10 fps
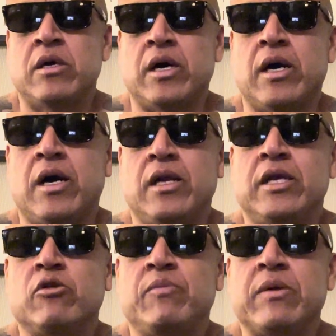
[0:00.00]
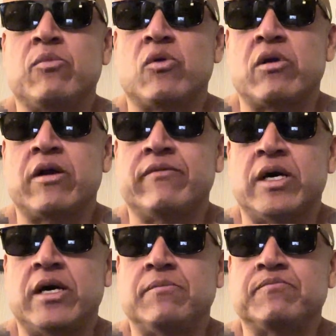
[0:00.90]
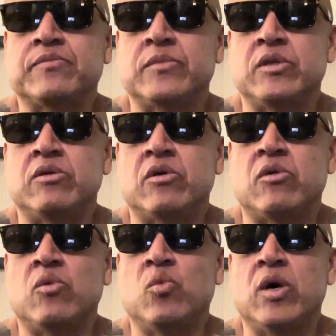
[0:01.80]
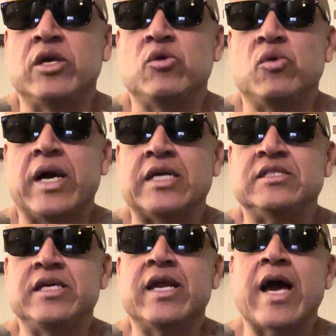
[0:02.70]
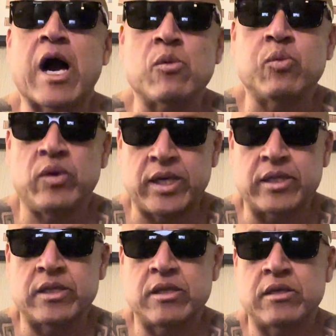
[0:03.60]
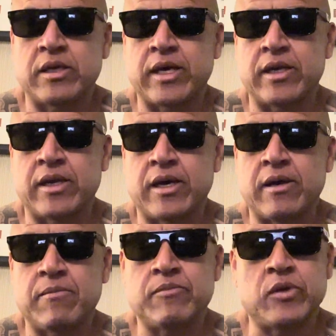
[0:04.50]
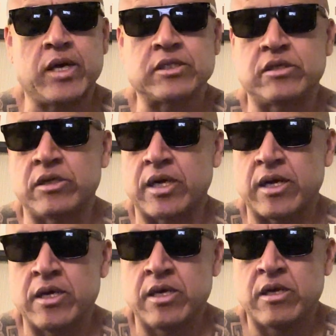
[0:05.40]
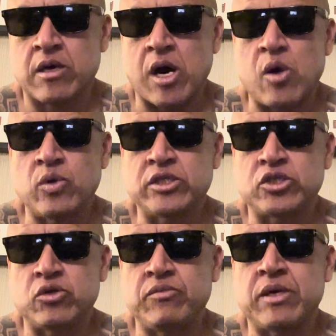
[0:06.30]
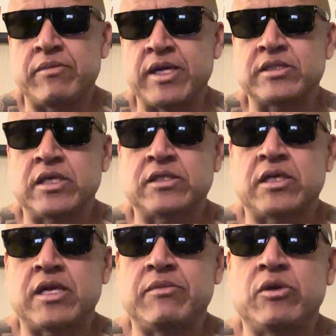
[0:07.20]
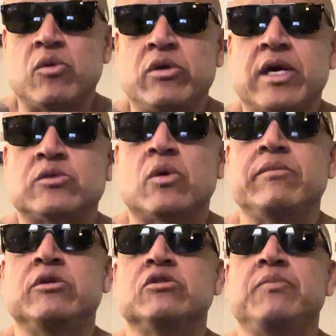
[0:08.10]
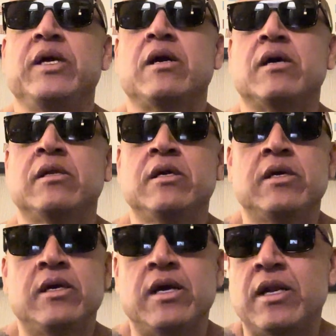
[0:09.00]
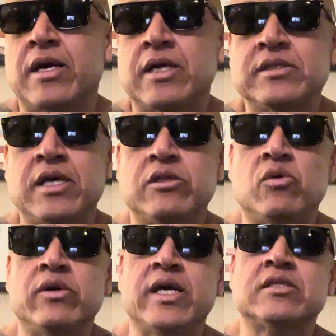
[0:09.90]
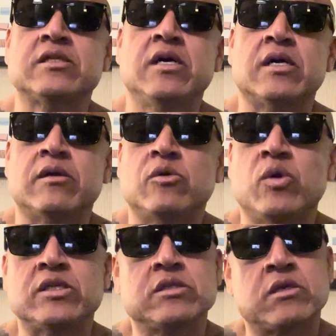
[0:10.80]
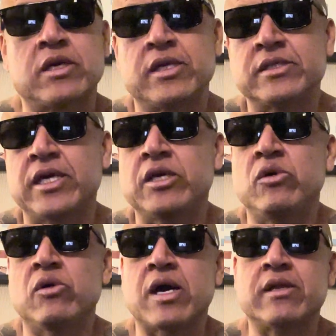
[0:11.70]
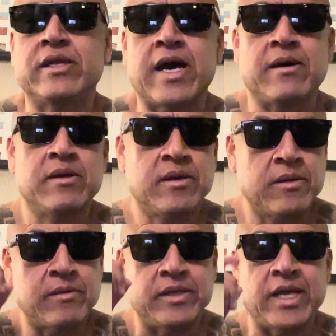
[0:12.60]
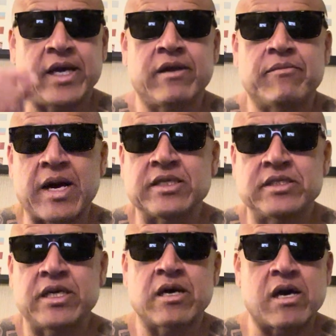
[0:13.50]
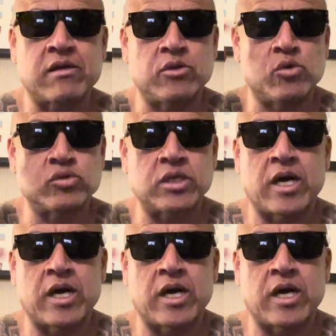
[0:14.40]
a little bit more of, what you guys need help with. And you guys could always shoot me a message and let me know what you guys want me to speak on. And like I said, don't get stuck. Questions are going to take you out of that negative mindset, out of those